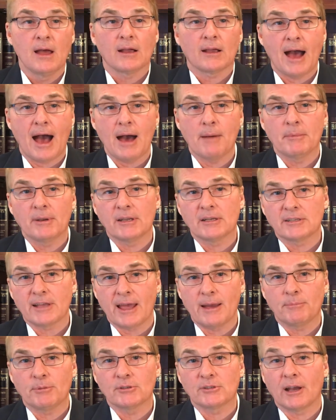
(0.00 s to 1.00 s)
Common
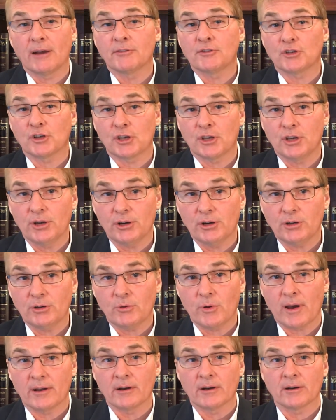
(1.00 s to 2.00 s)
examples of secured
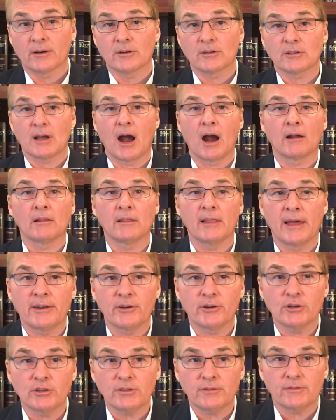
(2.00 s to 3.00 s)
creditors are
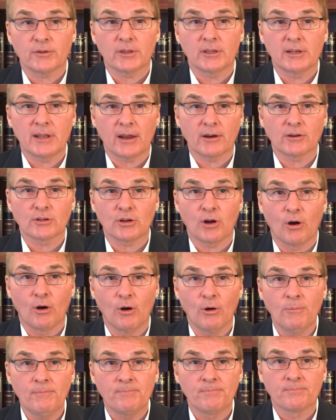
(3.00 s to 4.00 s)
lenders for the debtor's
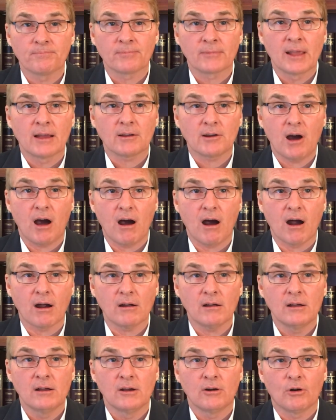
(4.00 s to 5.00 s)
home,
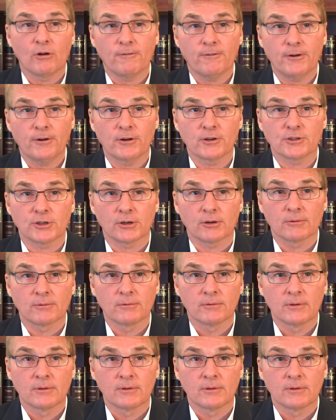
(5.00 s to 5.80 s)
car, or furniture.